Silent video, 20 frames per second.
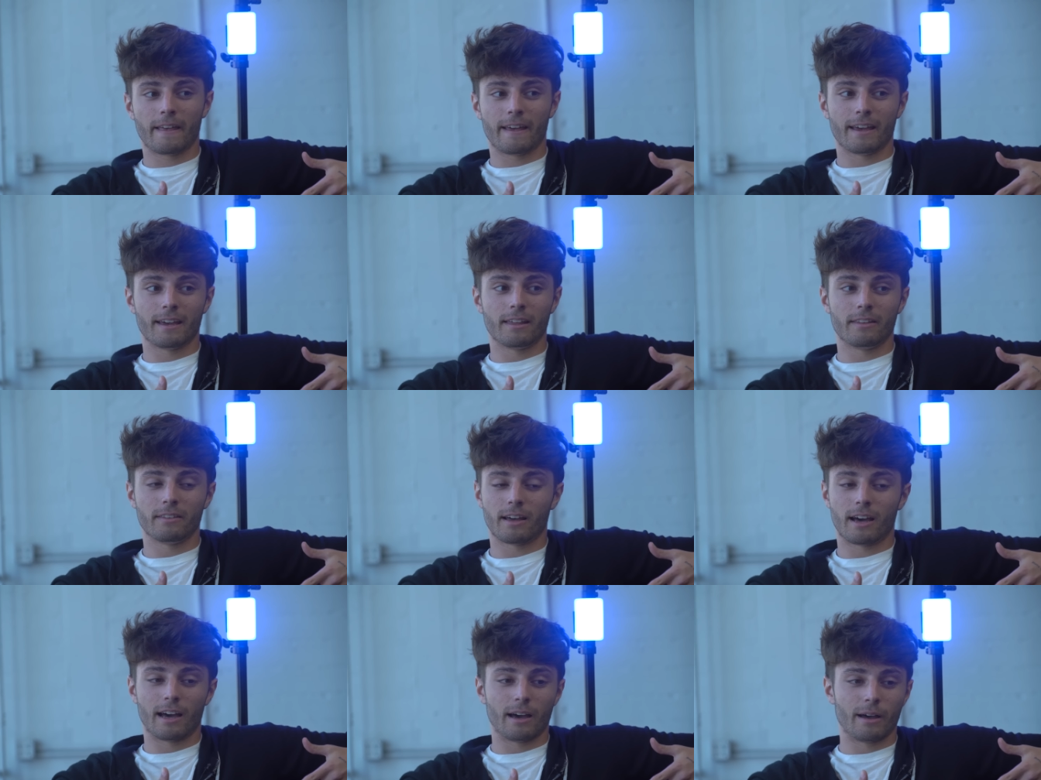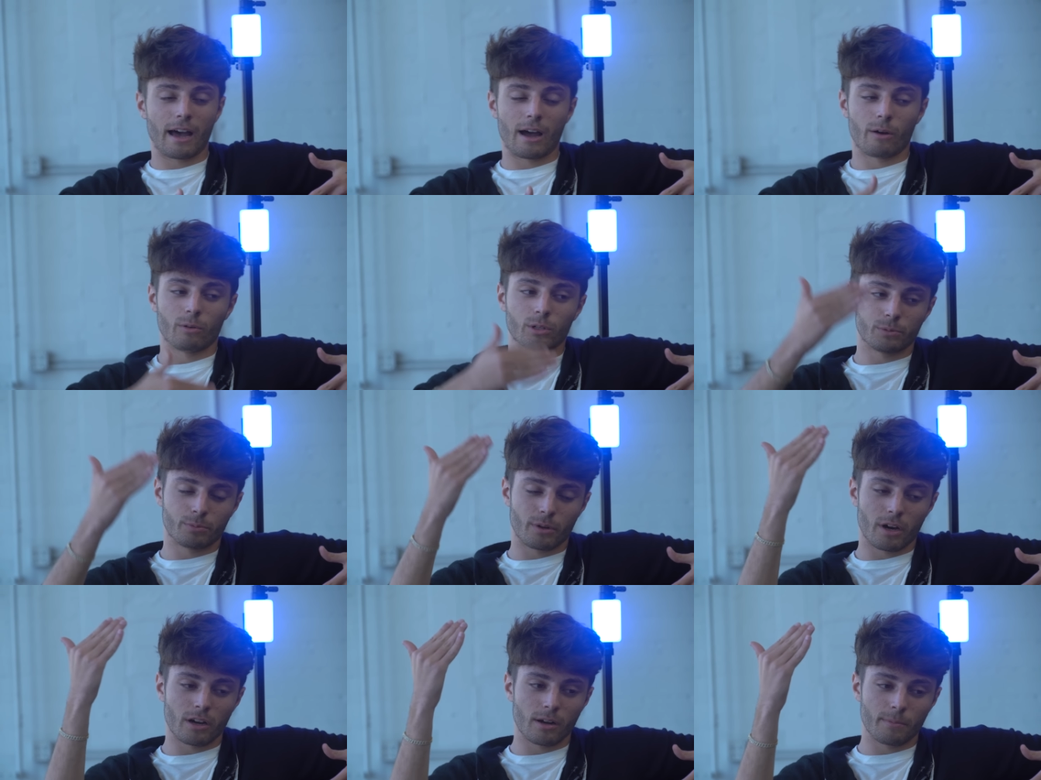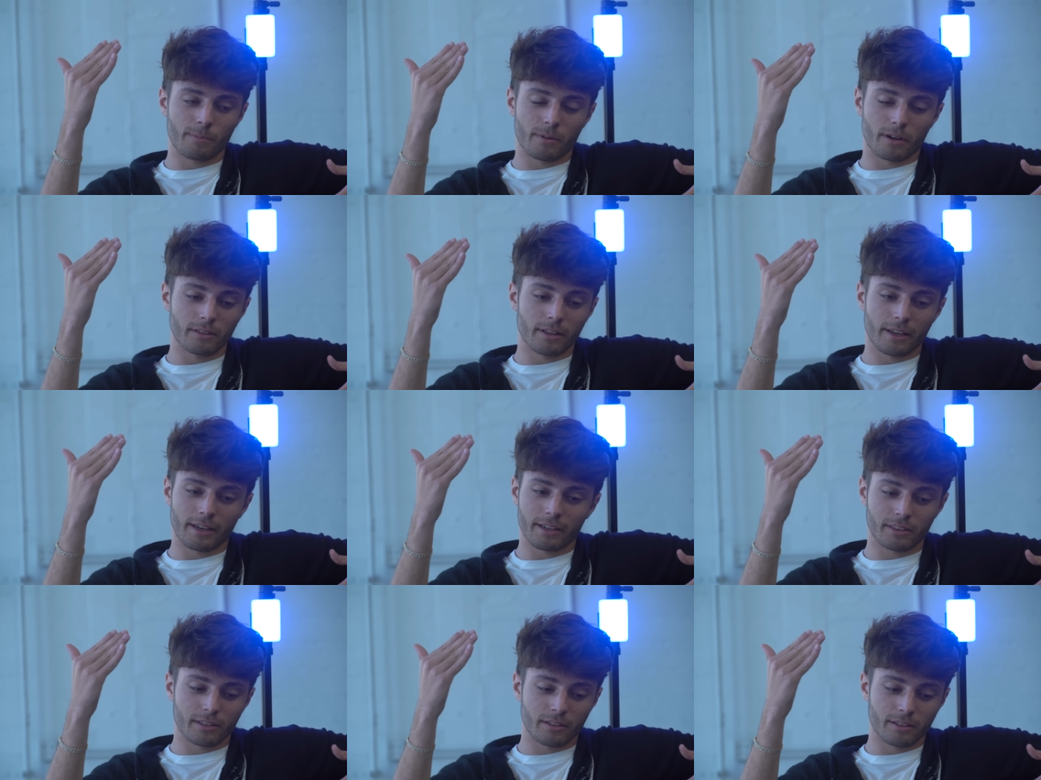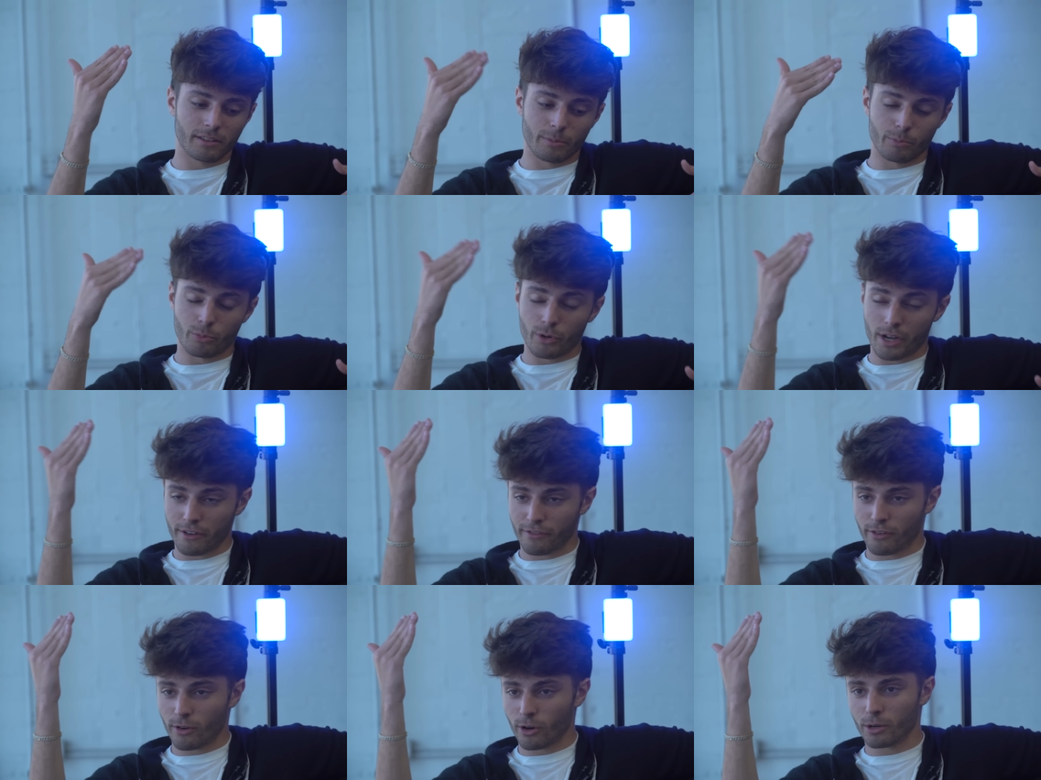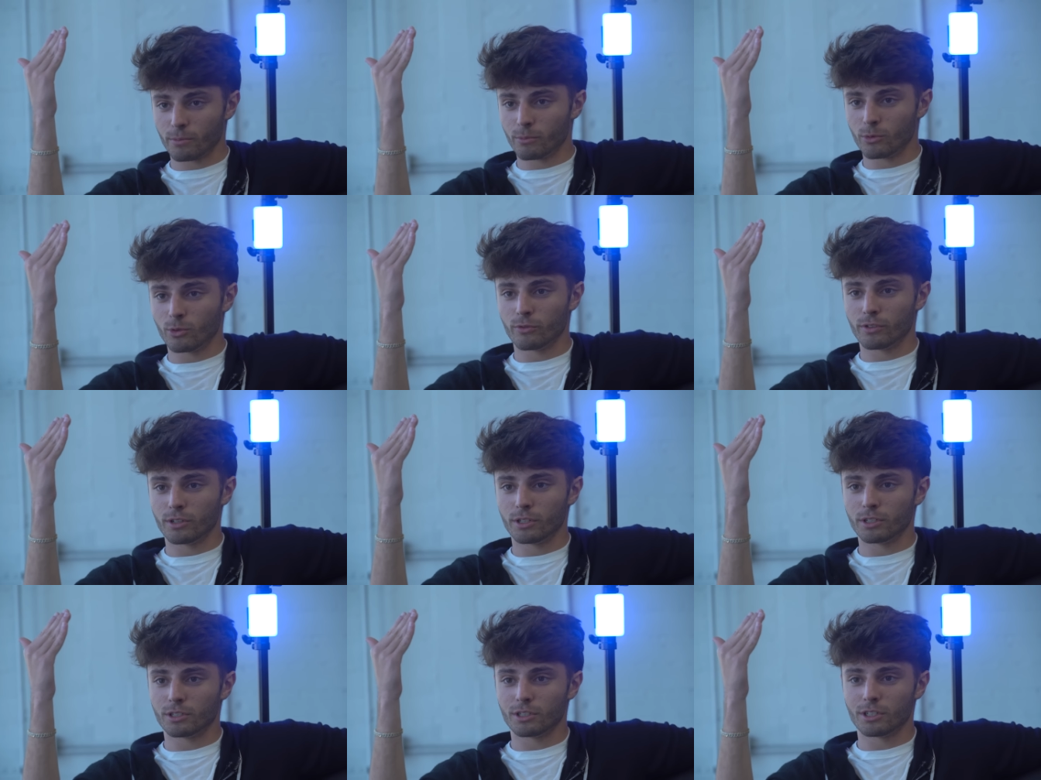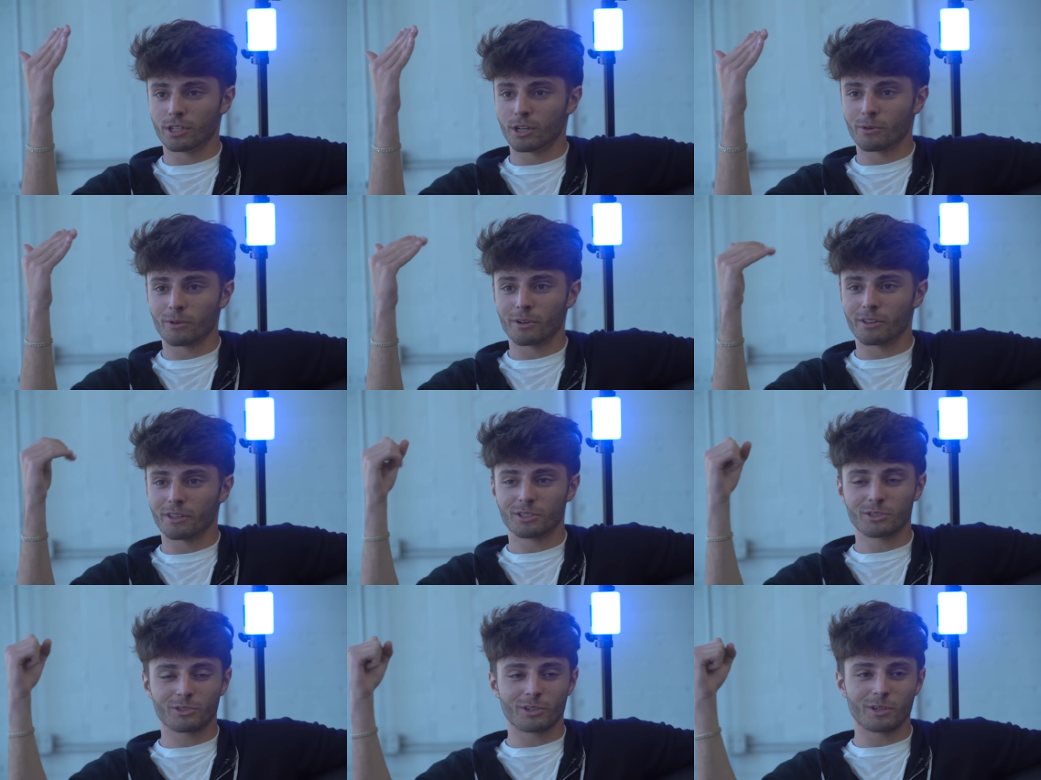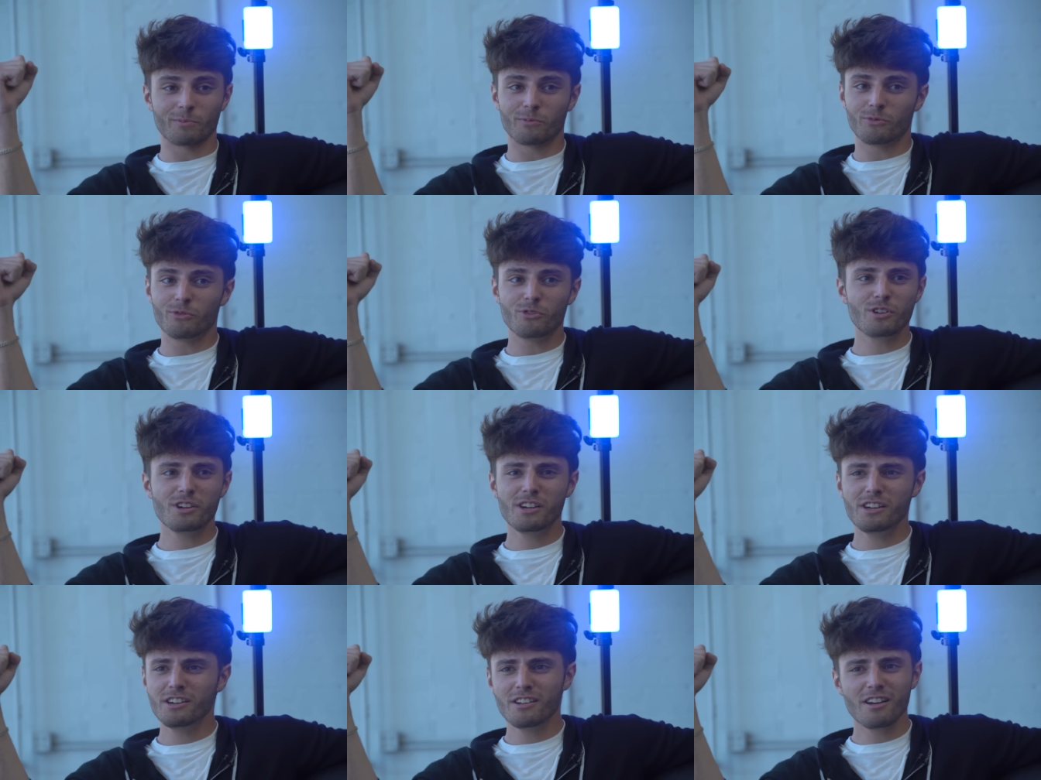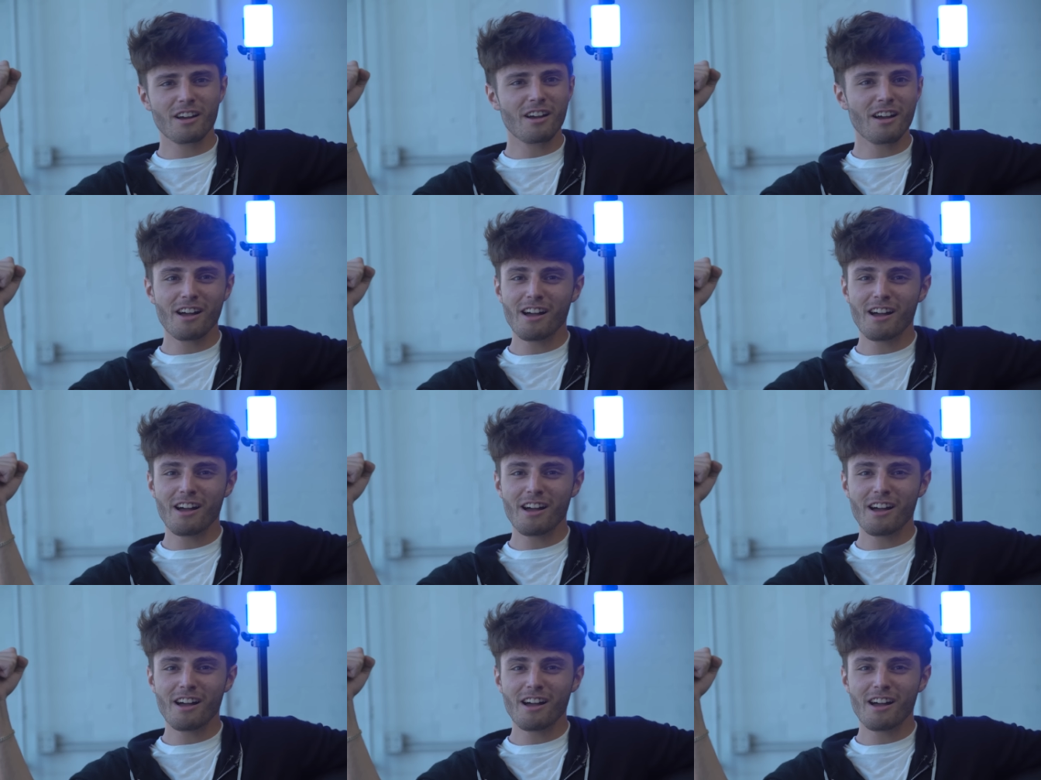And I, I was brought up on like the, the Braveheart movies, you know, where they scream freedom.